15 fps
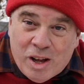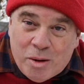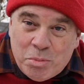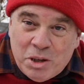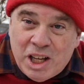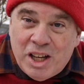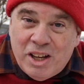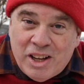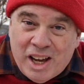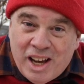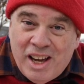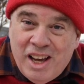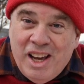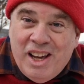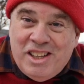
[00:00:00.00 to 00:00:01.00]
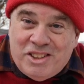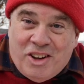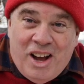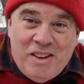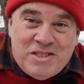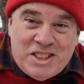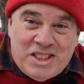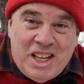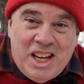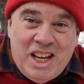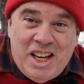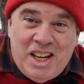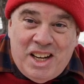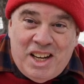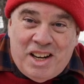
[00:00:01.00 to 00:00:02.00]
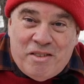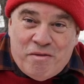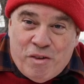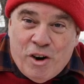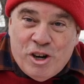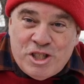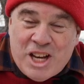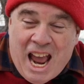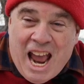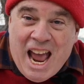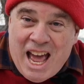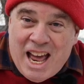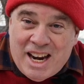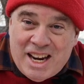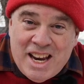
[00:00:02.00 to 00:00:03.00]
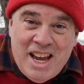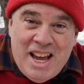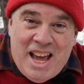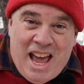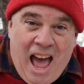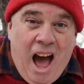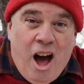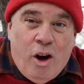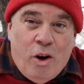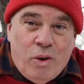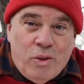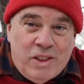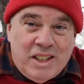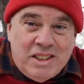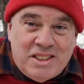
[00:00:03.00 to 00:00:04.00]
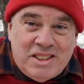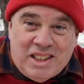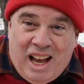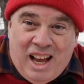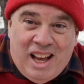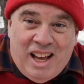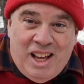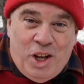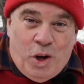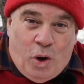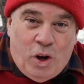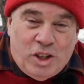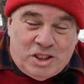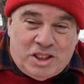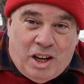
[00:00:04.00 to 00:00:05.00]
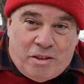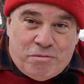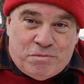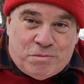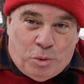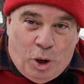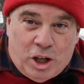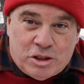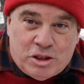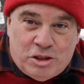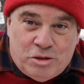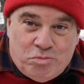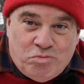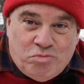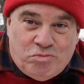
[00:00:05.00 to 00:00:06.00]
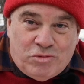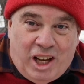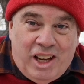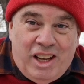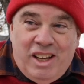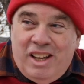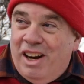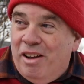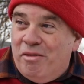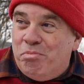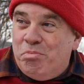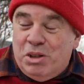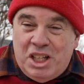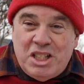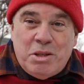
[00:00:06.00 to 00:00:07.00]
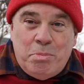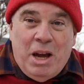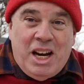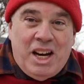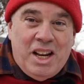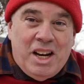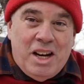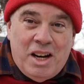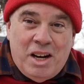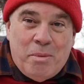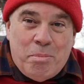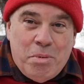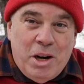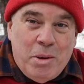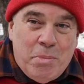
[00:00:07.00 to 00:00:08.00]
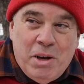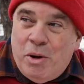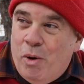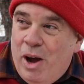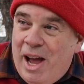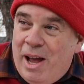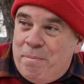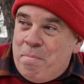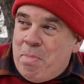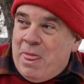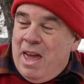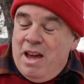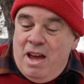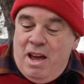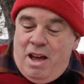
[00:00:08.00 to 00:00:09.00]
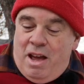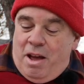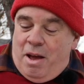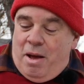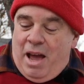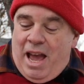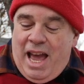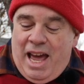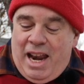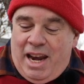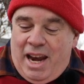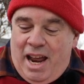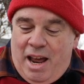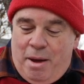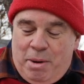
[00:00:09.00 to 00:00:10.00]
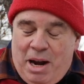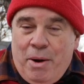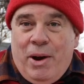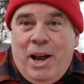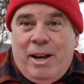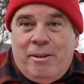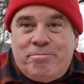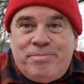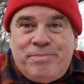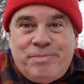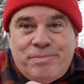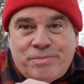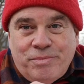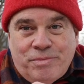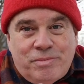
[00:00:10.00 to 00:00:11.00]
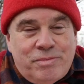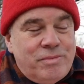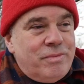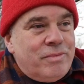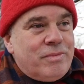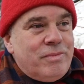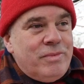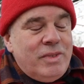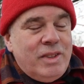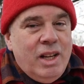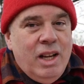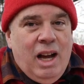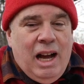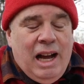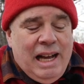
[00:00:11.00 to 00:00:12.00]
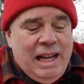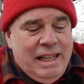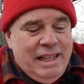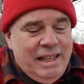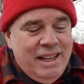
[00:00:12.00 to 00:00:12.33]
company. Okay, so I've seen firsthand how this oil stuff works. Okay, and I've participated in it in a pretty big way. But anyway, I